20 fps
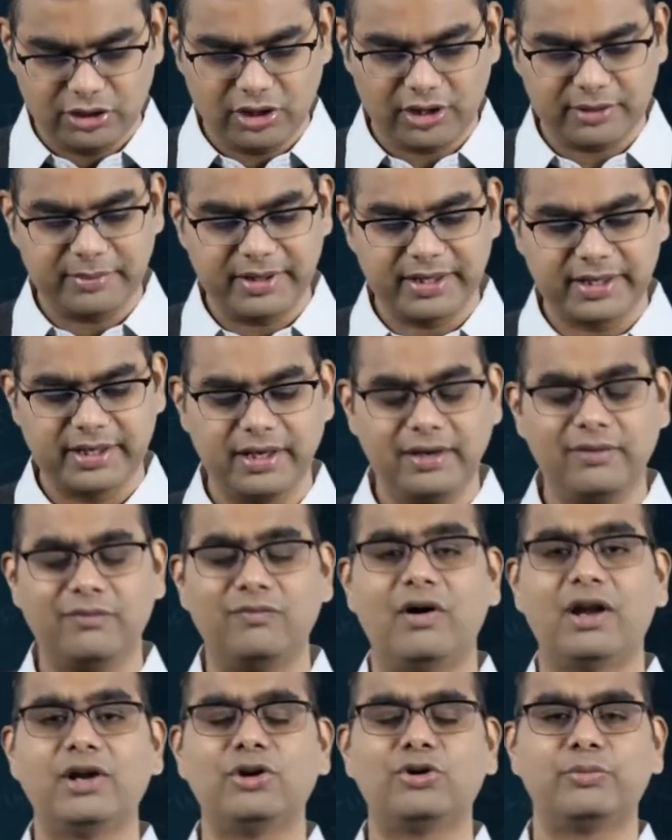You are making a
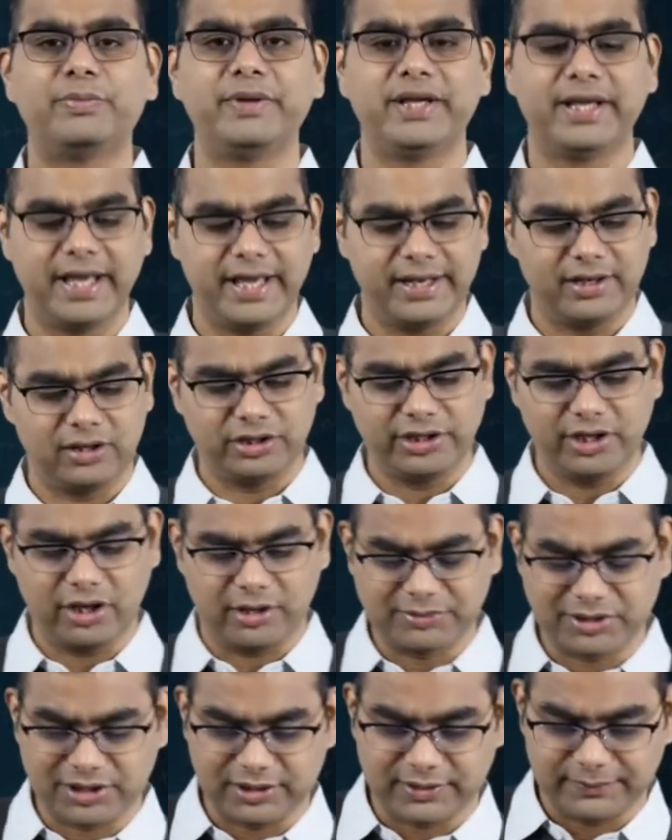1 rupee gain on the
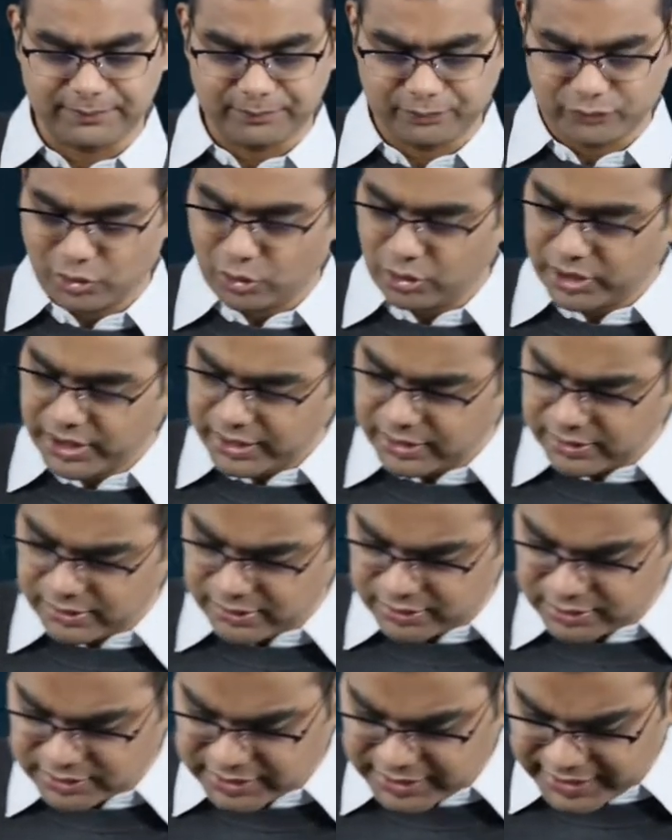option,
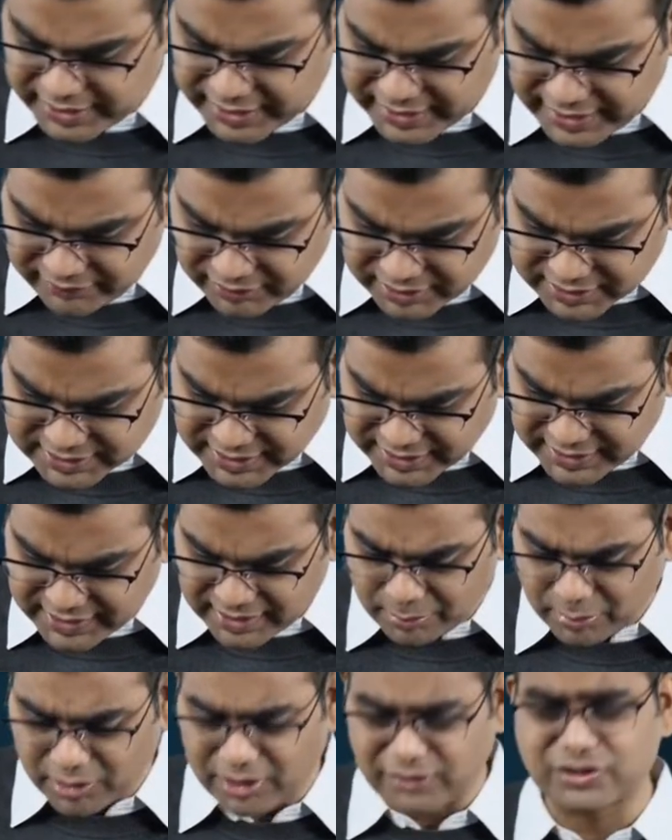okay. They never said
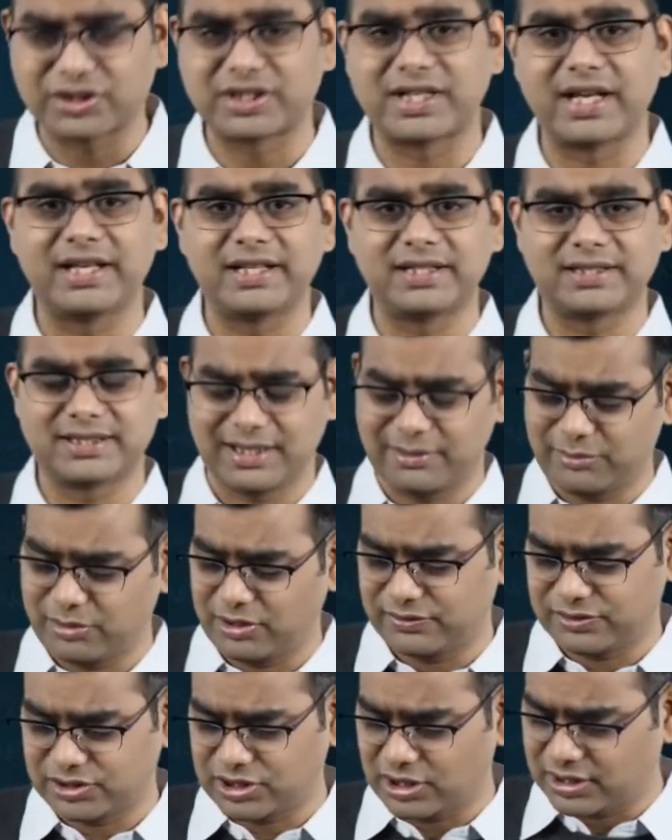number of shares,
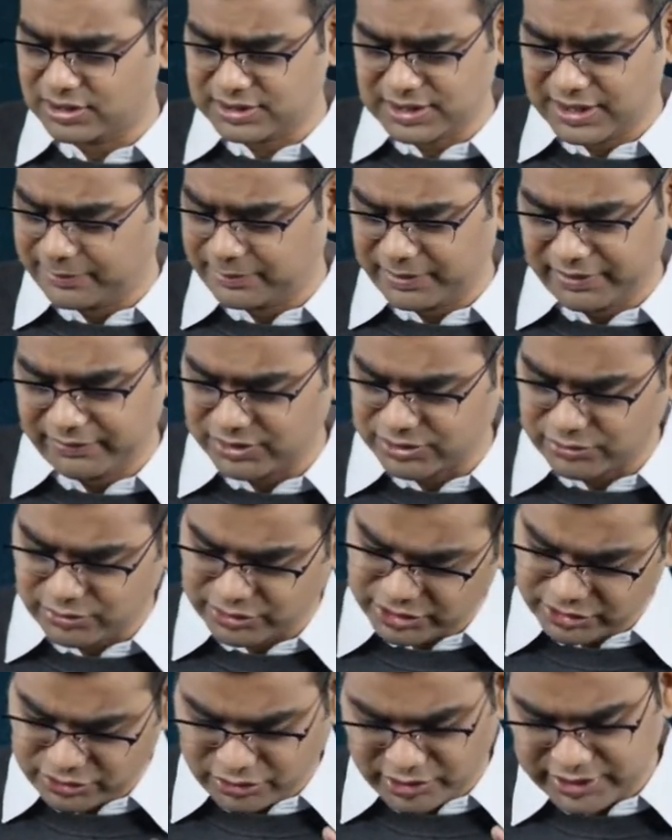number of stocks like previous
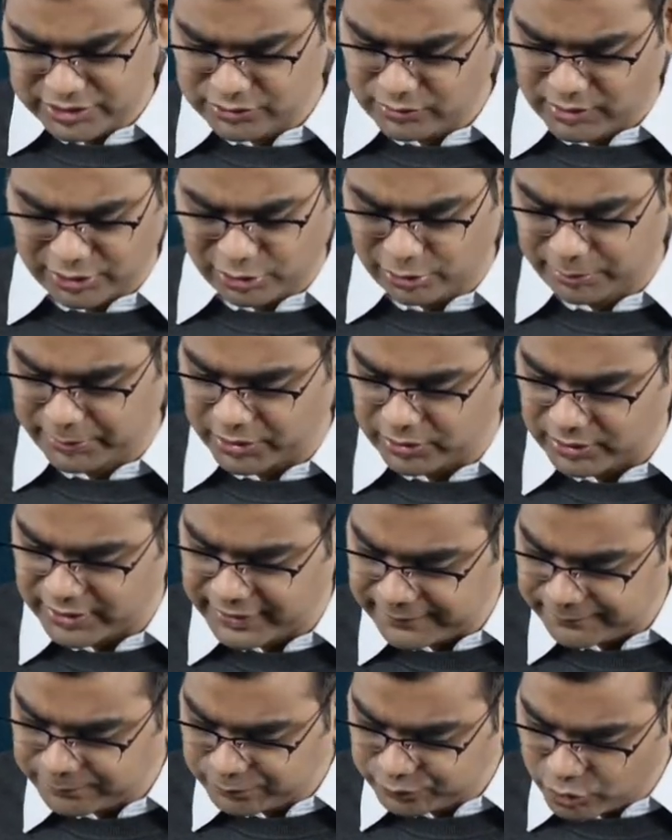question, so it is 1 rupee
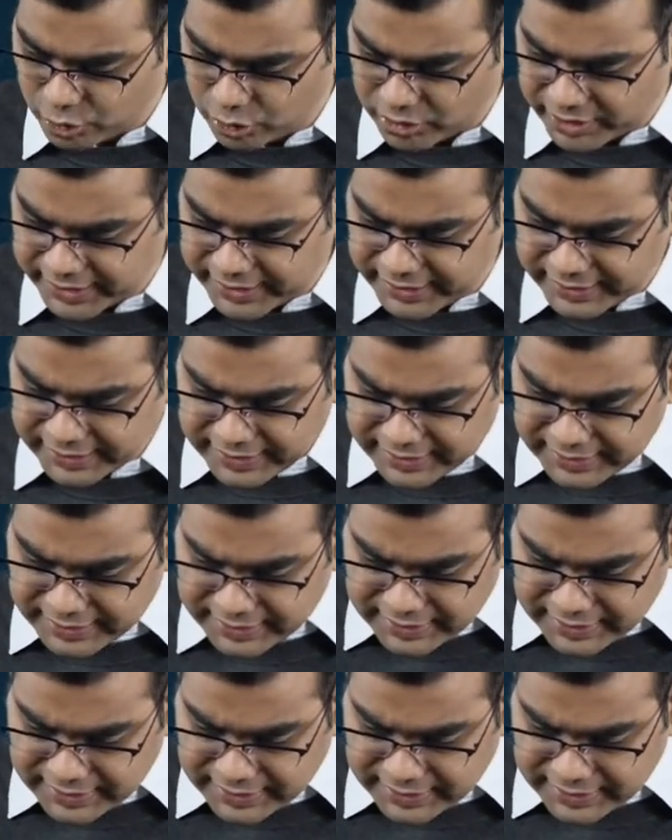only, okay.